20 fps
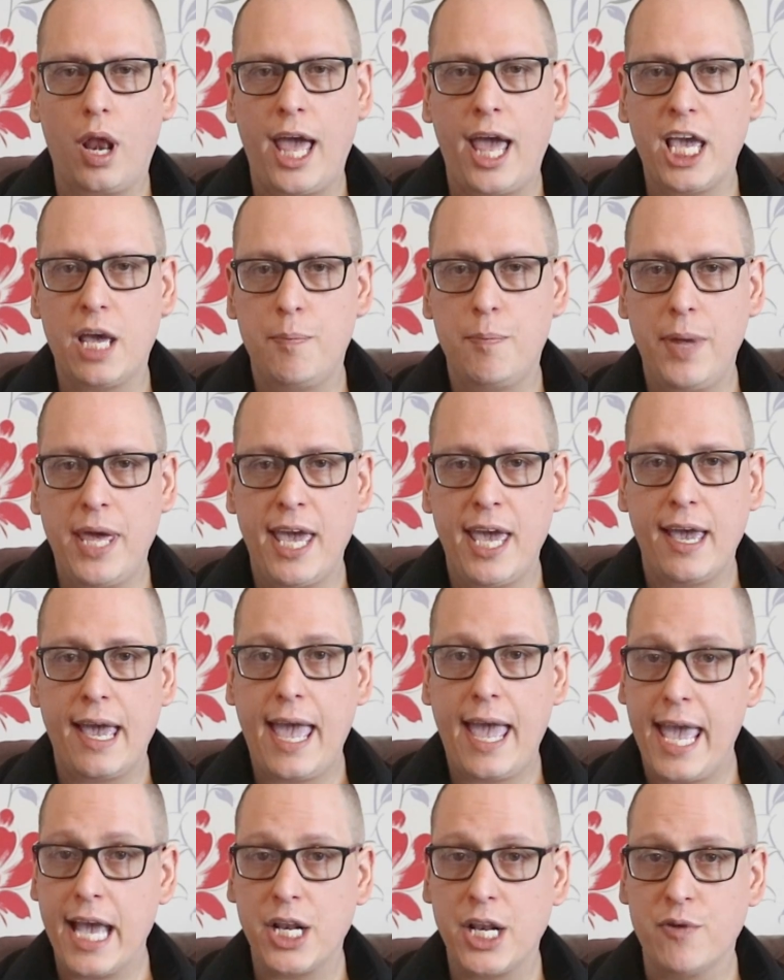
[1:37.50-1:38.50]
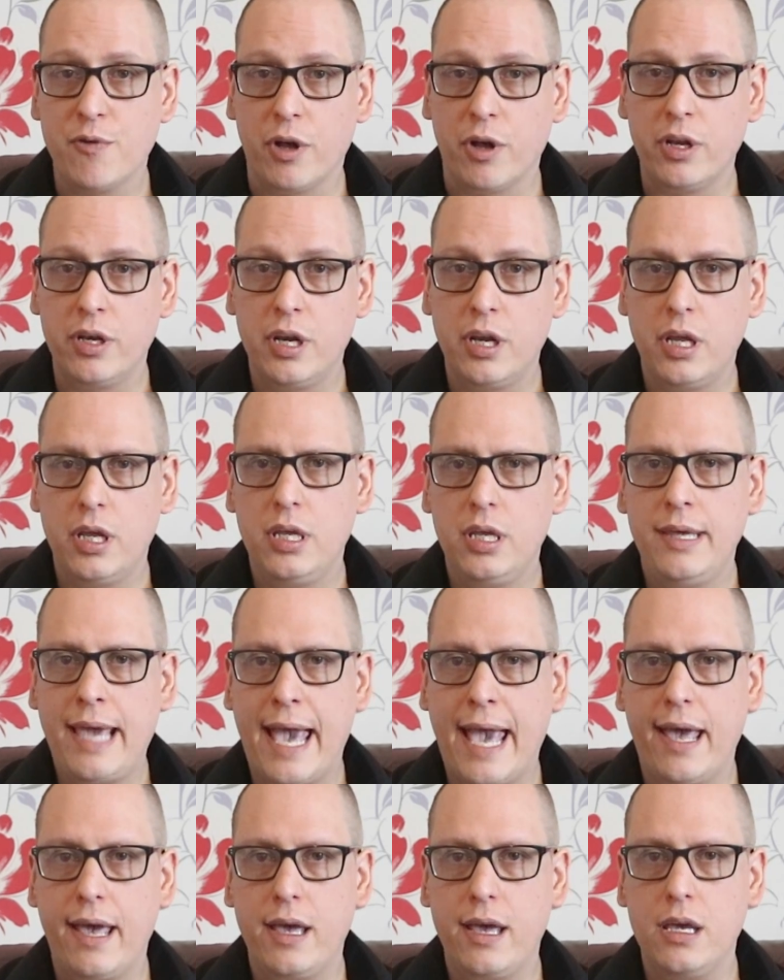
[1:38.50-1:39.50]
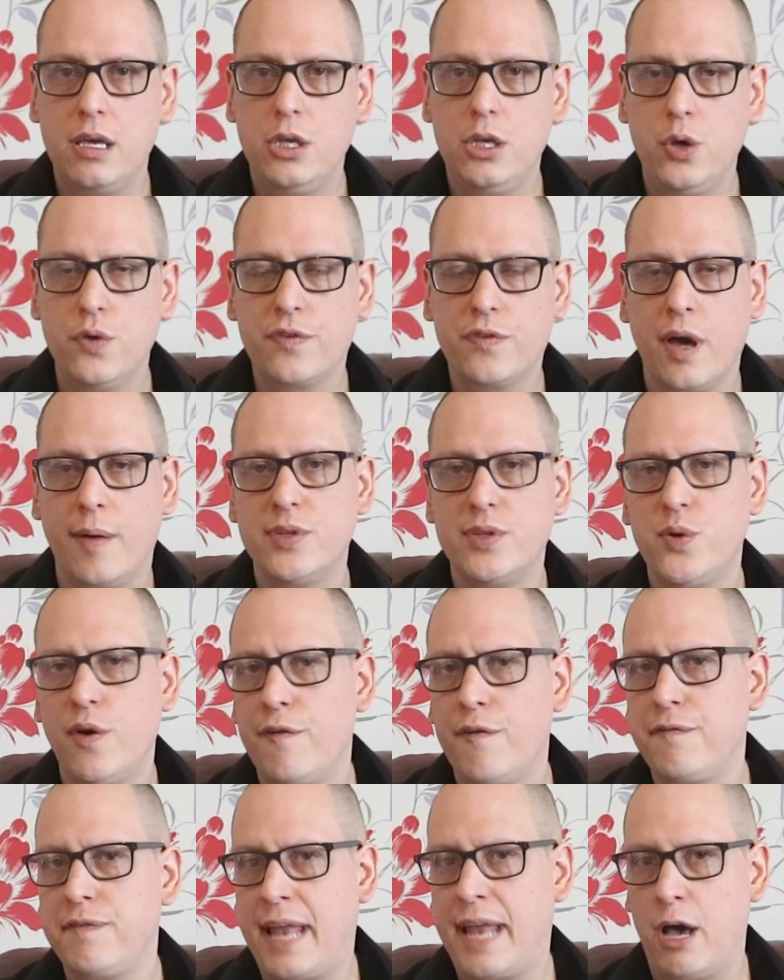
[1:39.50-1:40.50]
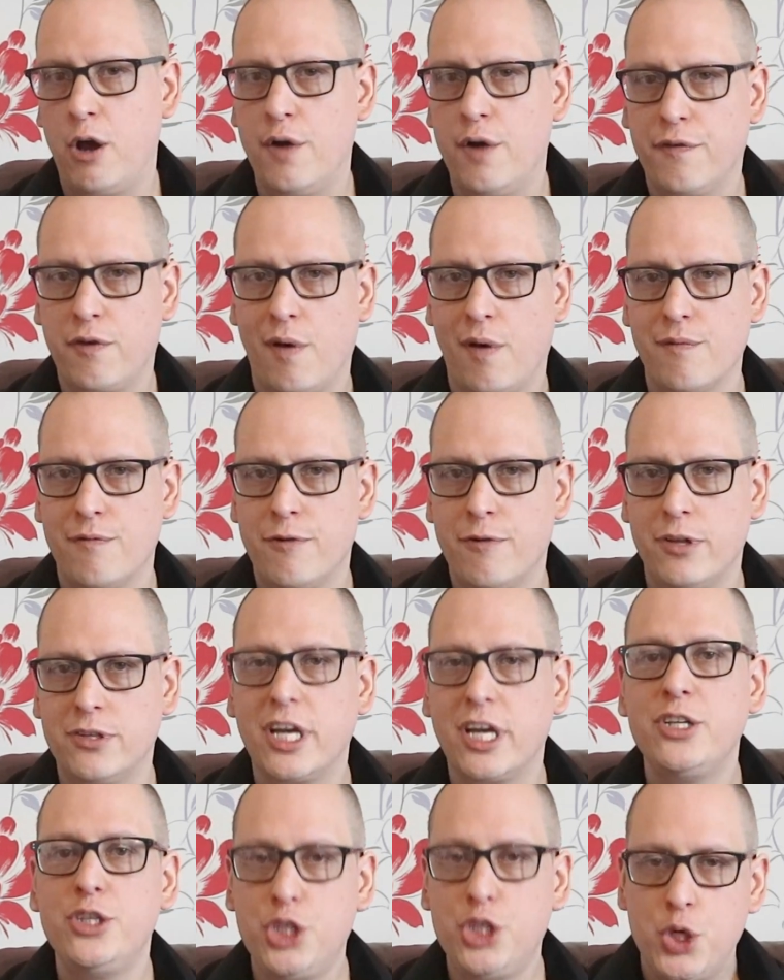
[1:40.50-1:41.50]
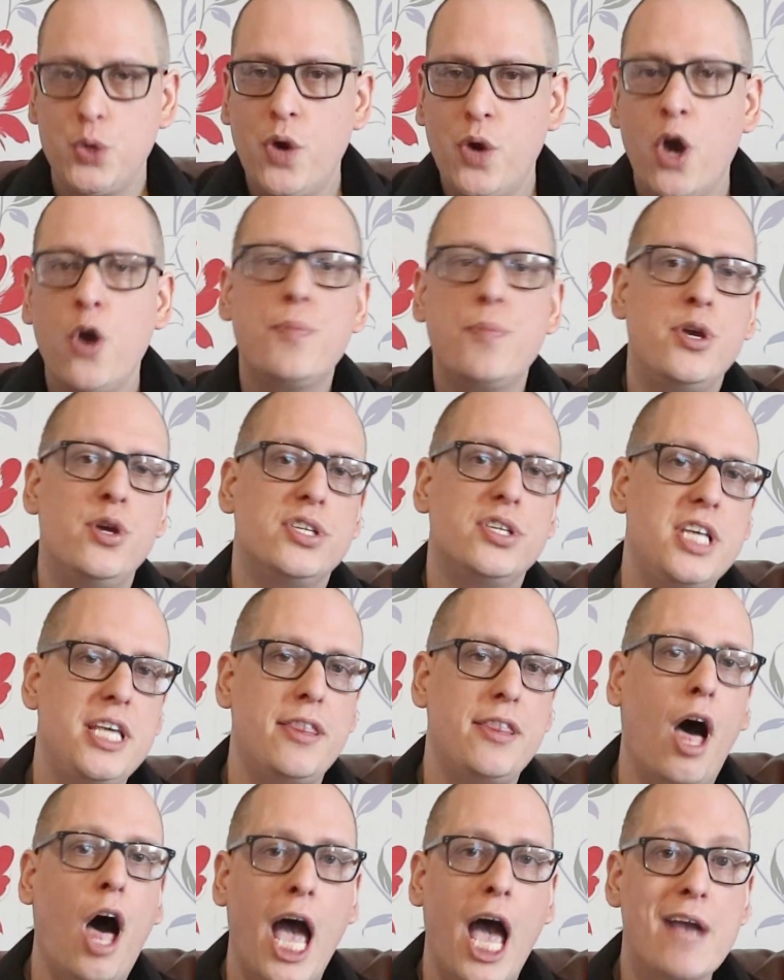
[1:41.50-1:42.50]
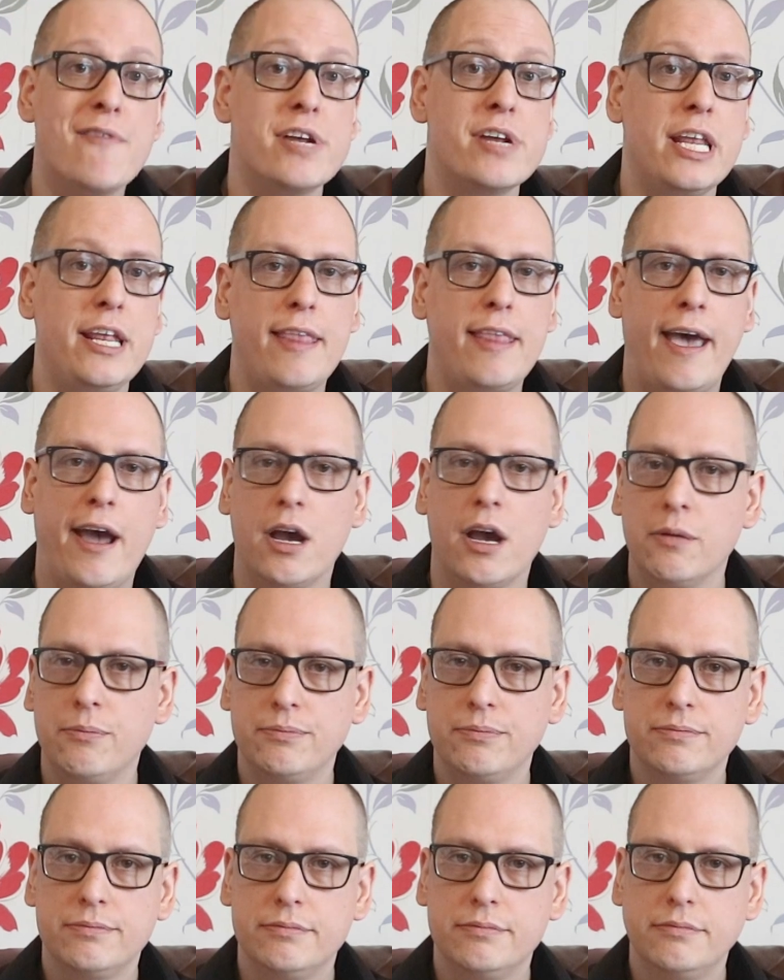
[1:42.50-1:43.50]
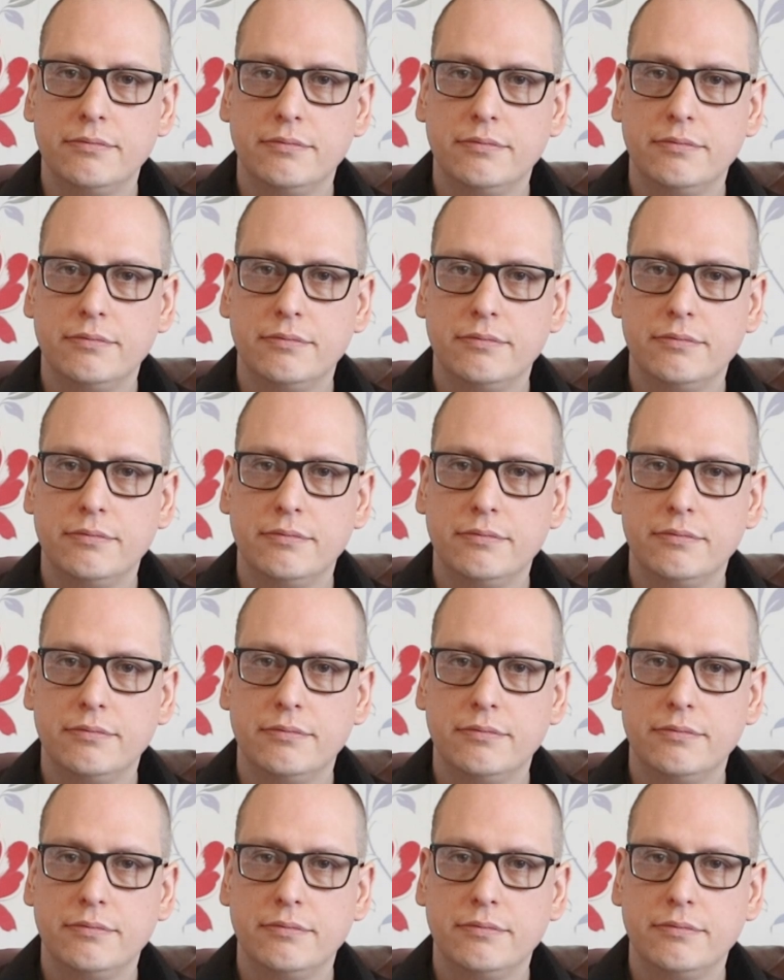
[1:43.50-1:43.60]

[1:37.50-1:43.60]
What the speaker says: don't like being ignorant, yet you've come to a Flat Earth conference. I do hope you see the irony there.